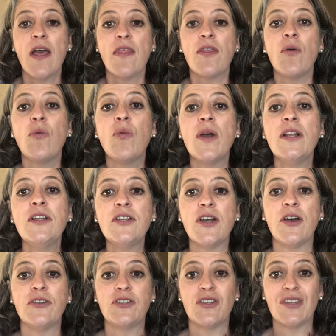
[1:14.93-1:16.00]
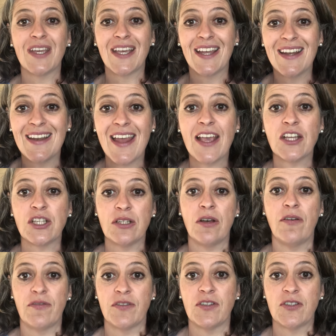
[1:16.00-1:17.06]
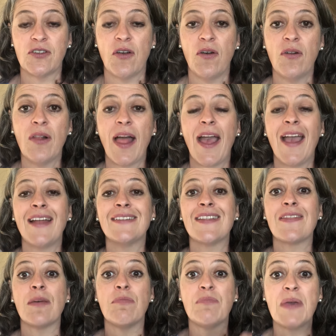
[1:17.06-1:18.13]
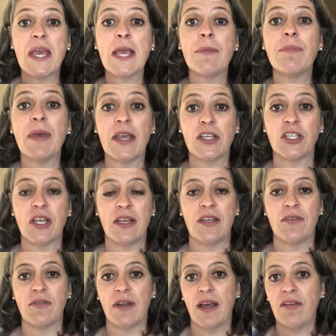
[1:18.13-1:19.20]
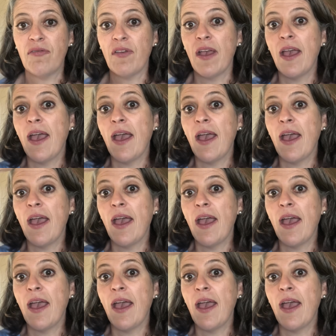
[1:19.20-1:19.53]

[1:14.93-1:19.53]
to the connection of the soul and the big picture in your life,